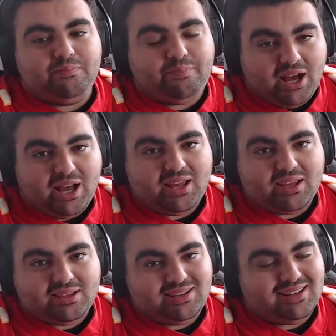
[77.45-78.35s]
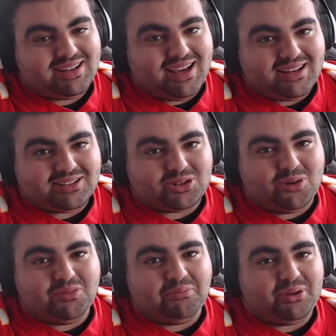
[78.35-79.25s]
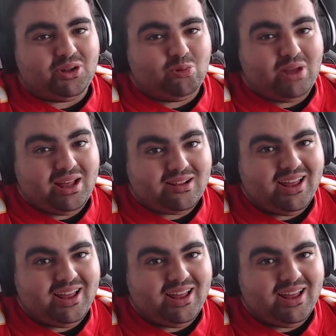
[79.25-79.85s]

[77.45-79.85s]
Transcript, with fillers: But you need a guy to throw them the ball well.